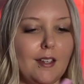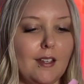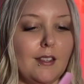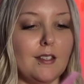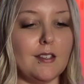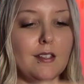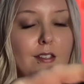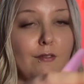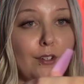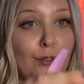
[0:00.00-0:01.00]
This is the
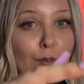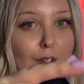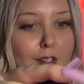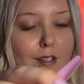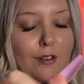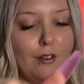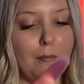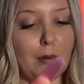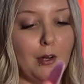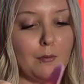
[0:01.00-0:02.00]
Victoria's Secret
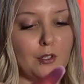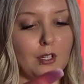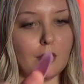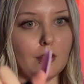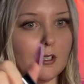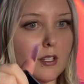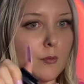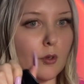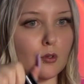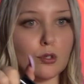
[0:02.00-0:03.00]
Bombshell, and it
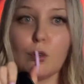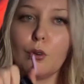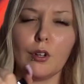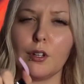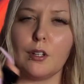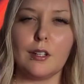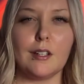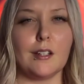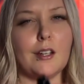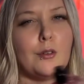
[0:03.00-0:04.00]
smells so good,
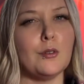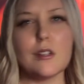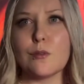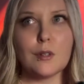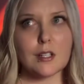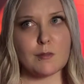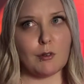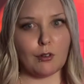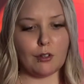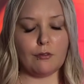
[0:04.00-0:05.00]
and who doesn't want to smell
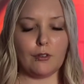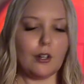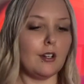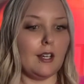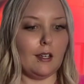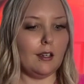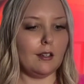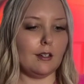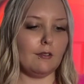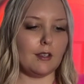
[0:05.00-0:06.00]
good for your date and
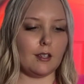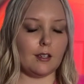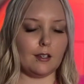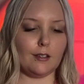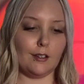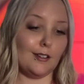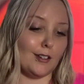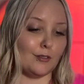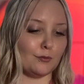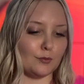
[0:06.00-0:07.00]
everything, you
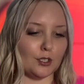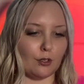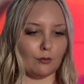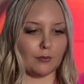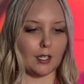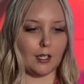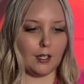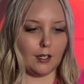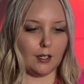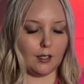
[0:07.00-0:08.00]
know? So,
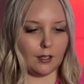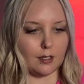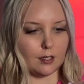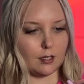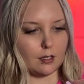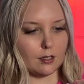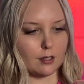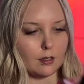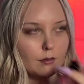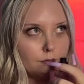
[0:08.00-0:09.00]
this is...
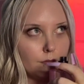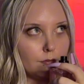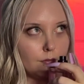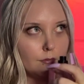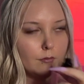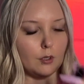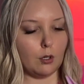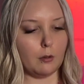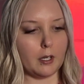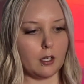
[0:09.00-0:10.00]
Oh
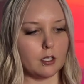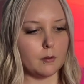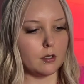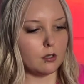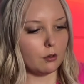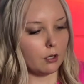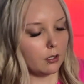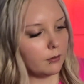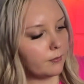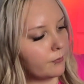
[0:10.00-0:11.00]
my gosh, it smells so good.
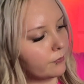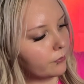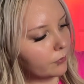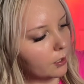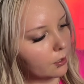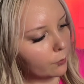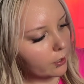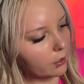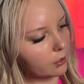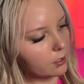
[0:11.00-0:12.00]

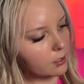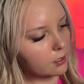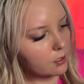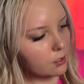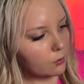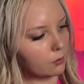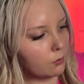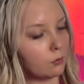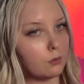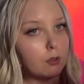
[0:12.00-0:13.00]
Where is the squirt?
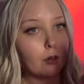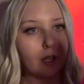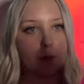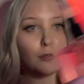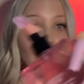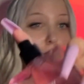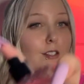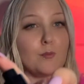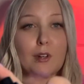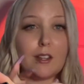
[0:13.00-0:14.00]
Okay, I'm just gonna
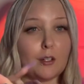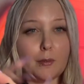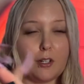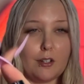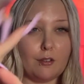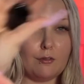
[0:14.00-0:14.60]
spray a little bit on you.